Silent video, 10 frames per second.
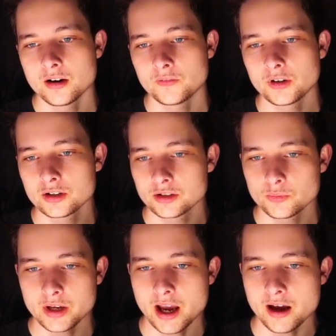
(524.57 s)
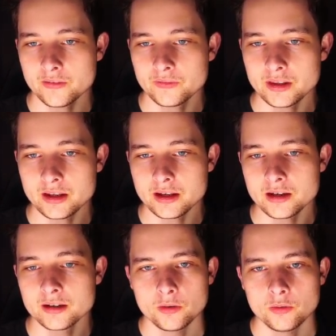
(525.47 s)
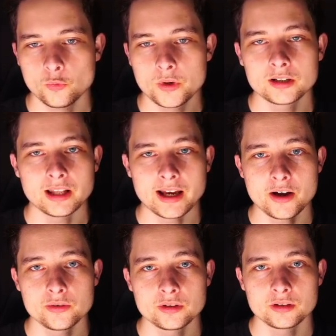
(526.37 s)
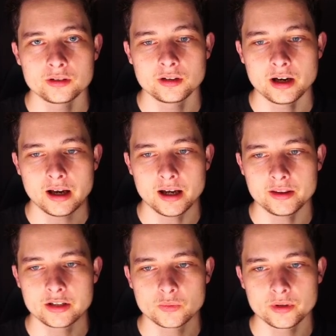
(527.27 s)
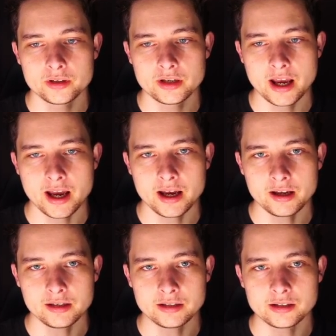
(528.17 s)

First, we have the weird layout. This one has